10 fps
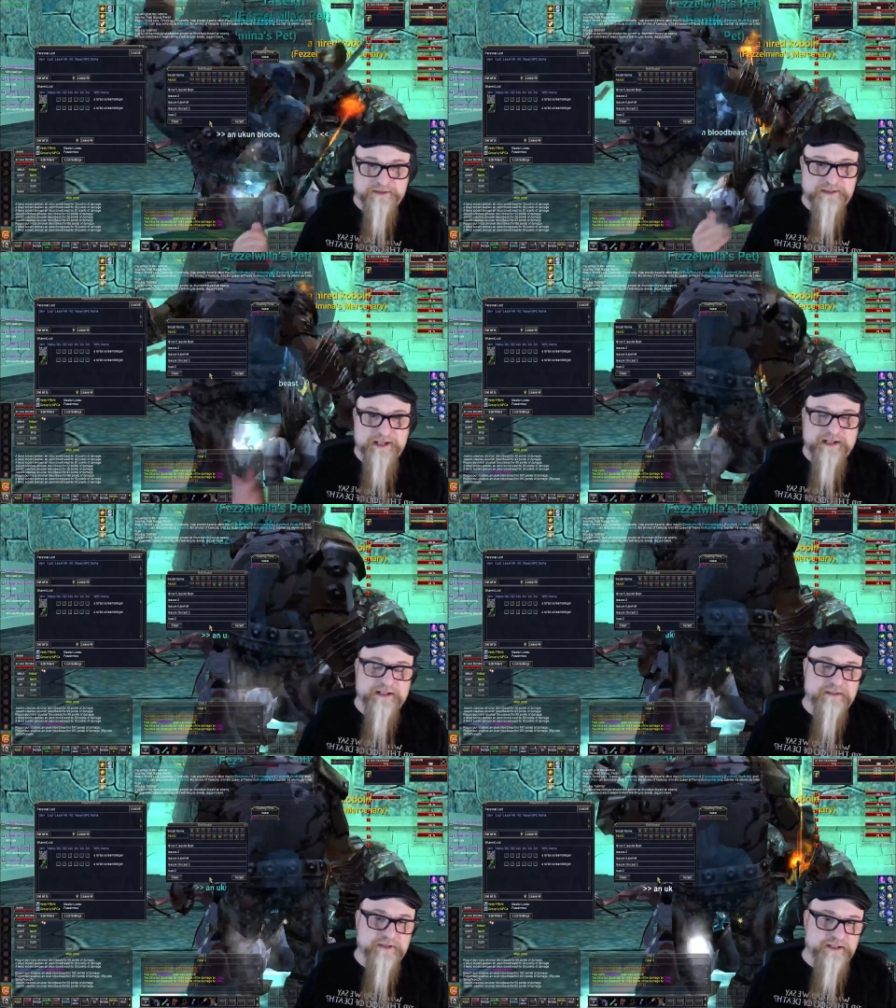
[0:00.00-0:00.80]
The
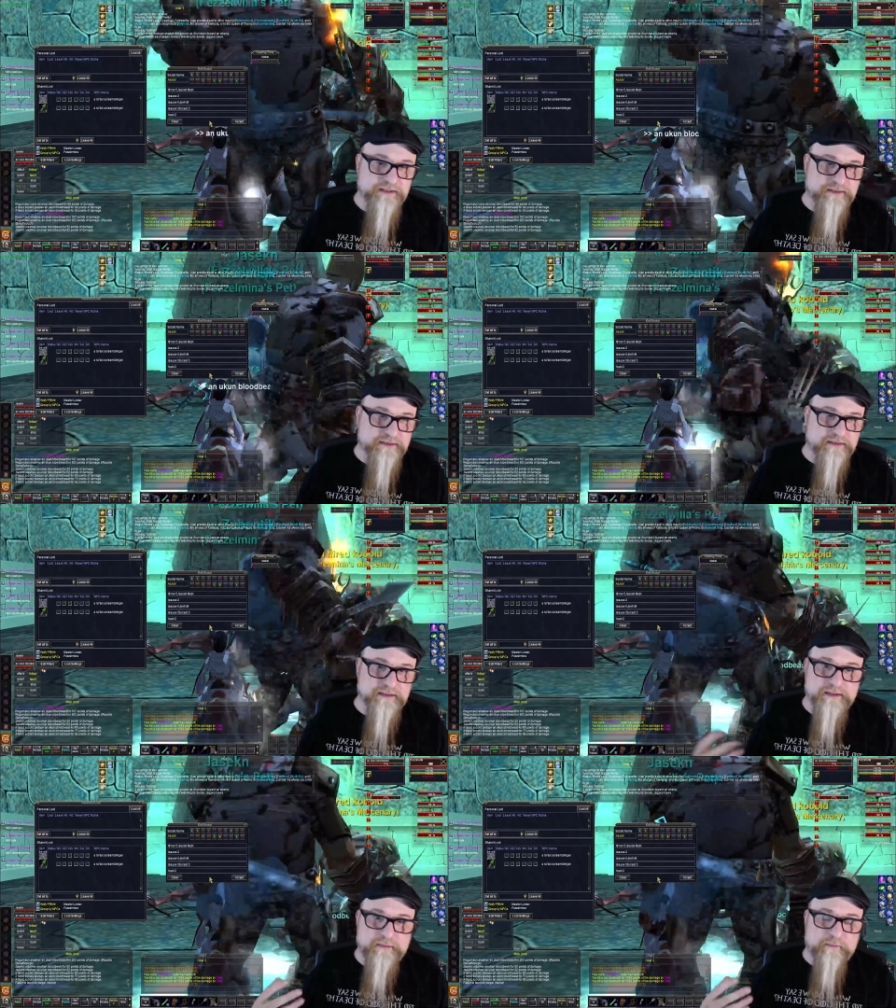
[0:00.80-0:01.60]
negative is
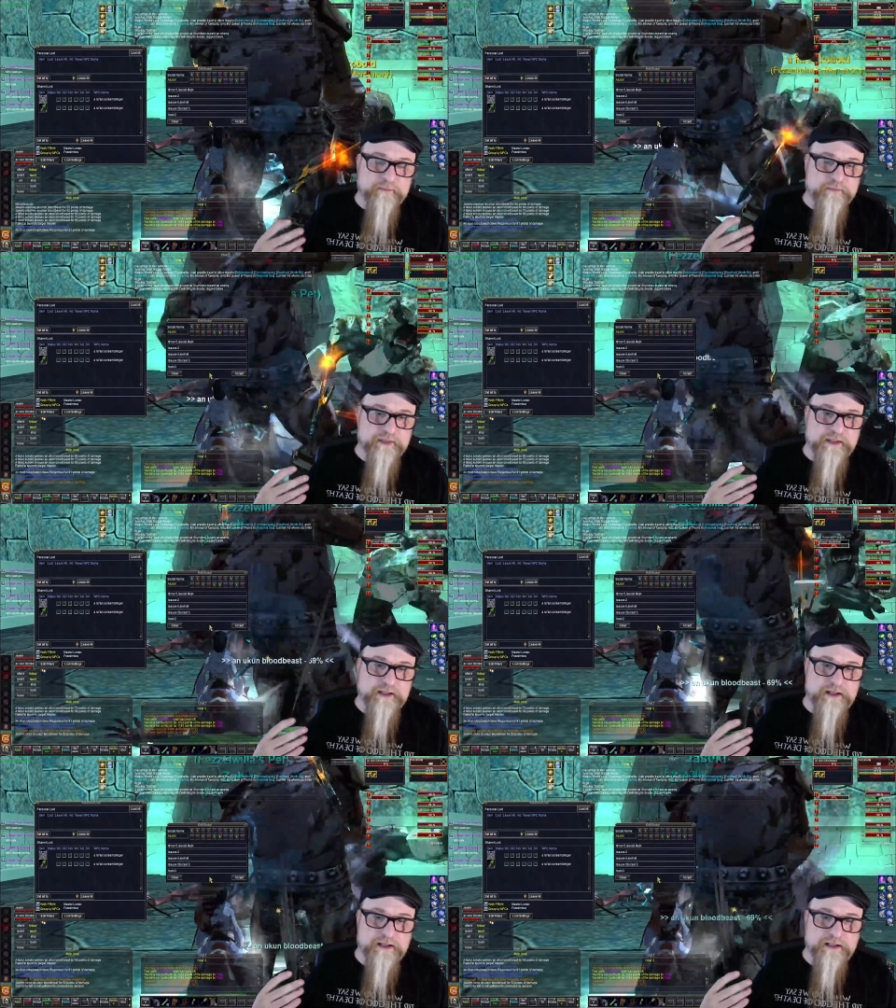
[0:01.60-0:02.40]

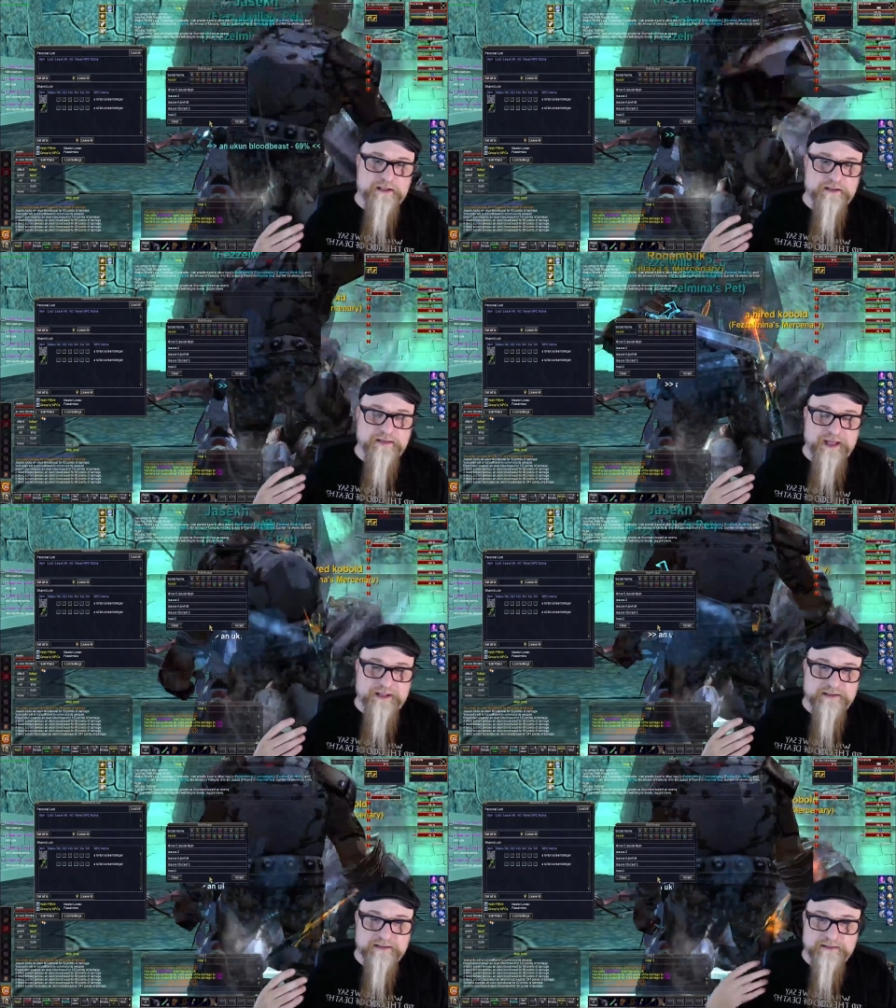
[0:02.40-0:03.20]
uh, that
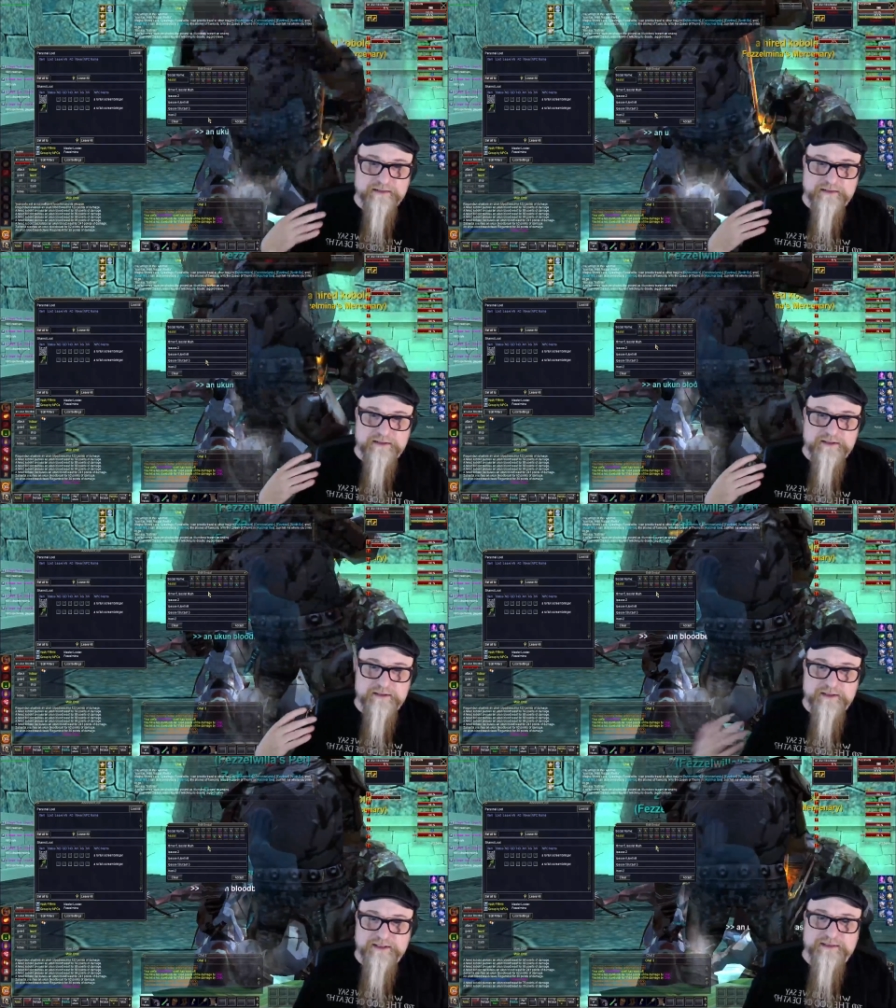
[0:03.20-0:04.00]

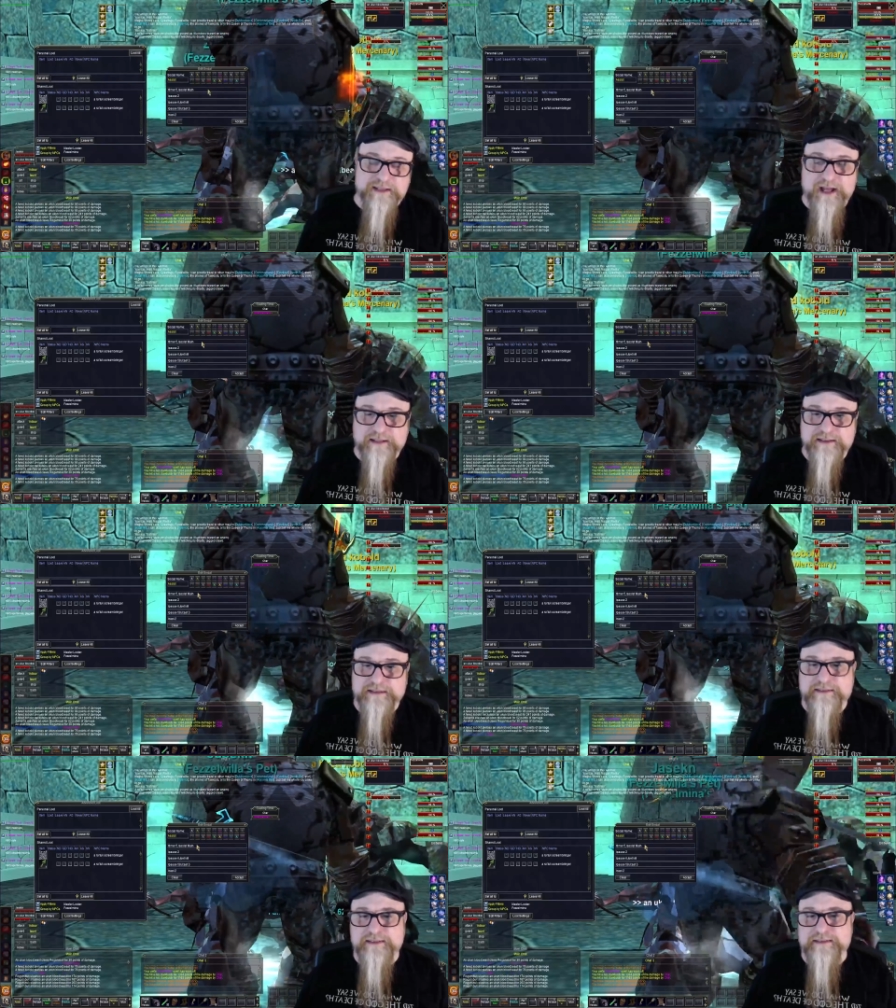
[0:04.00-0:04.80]
it's not
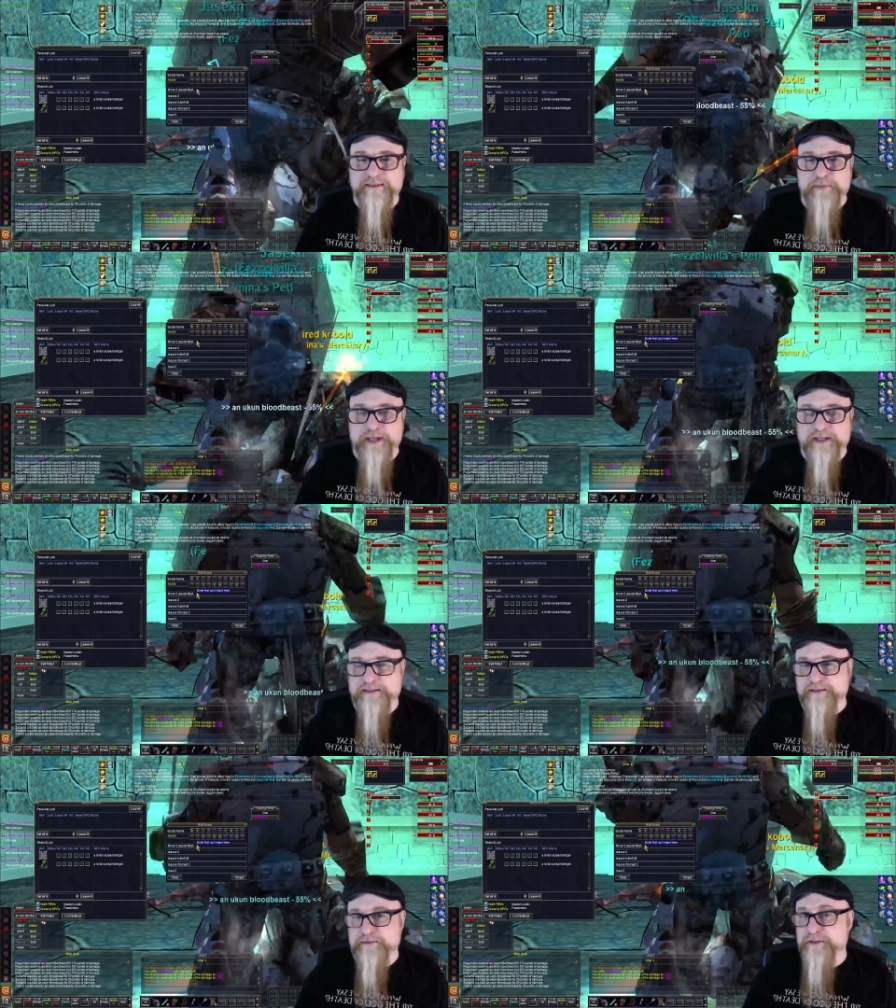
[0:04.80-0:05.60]
this this command
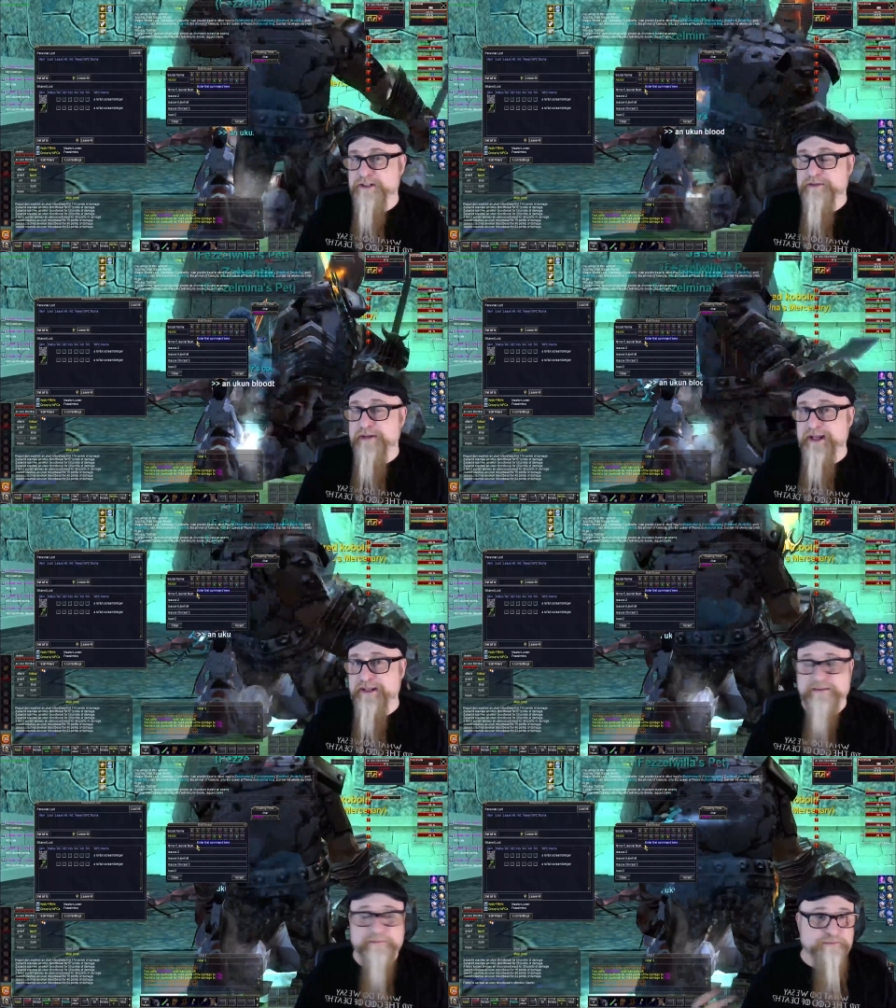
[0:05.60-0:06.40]
doesn't work great
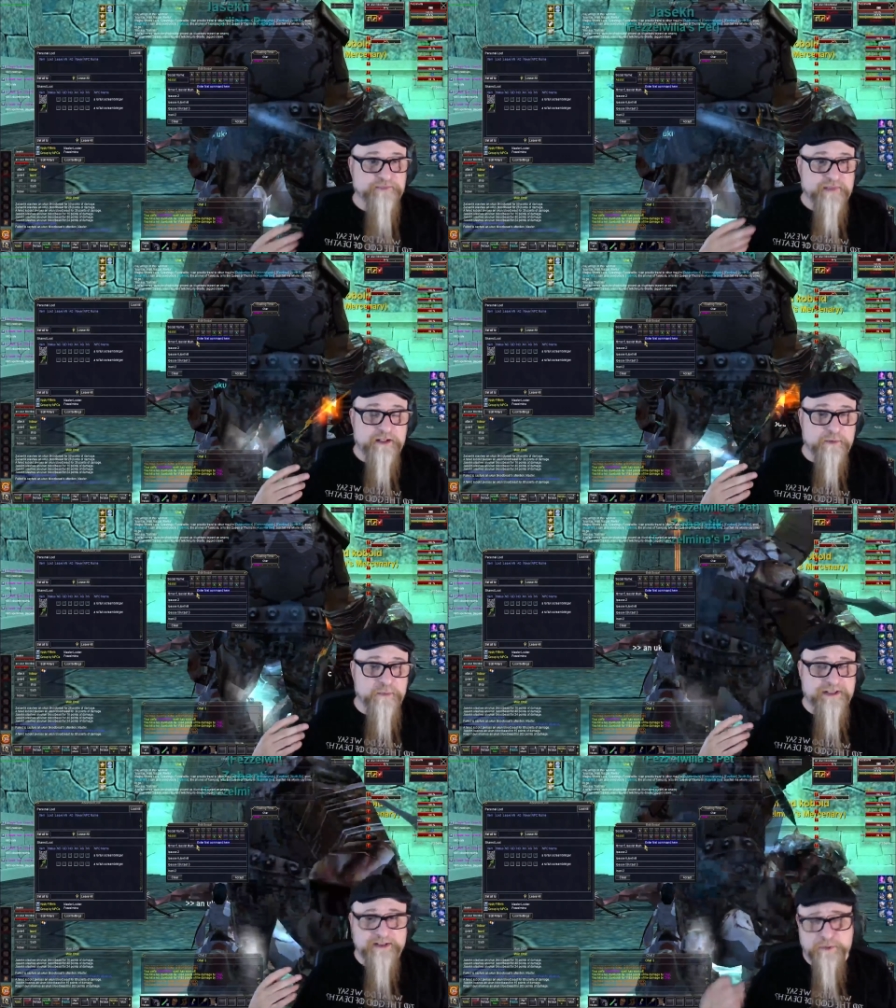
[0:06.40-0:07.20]

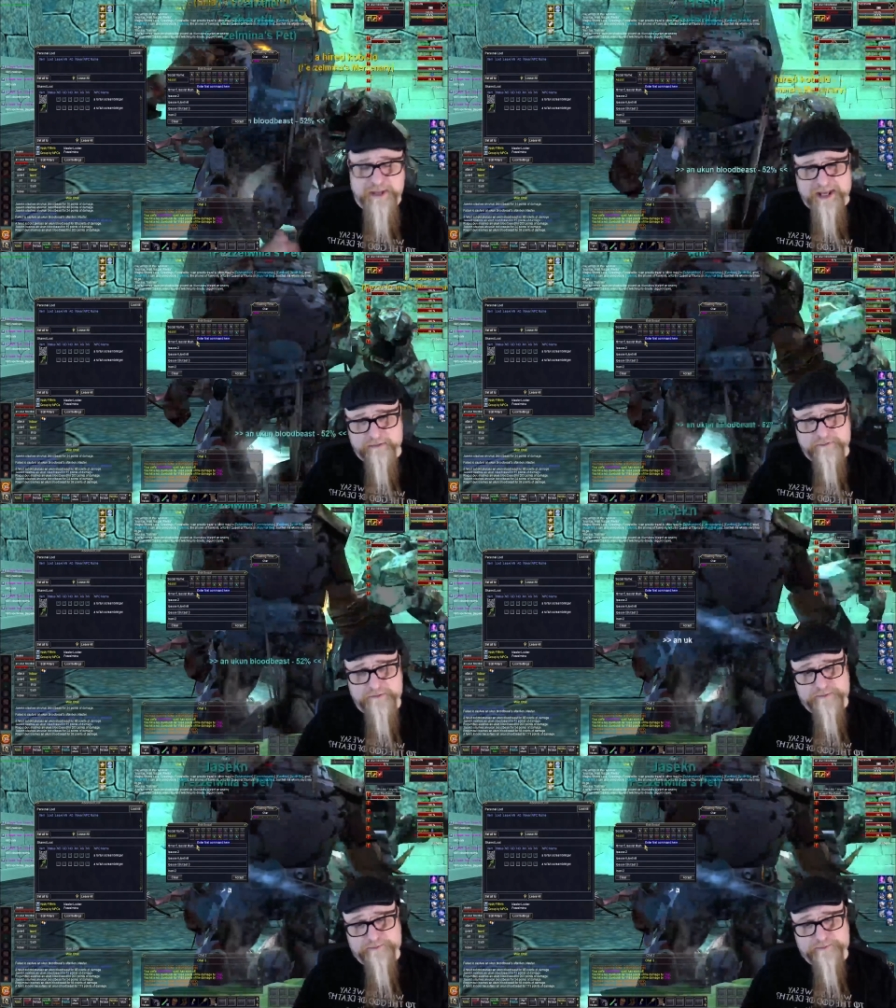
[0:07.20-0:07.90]
when you have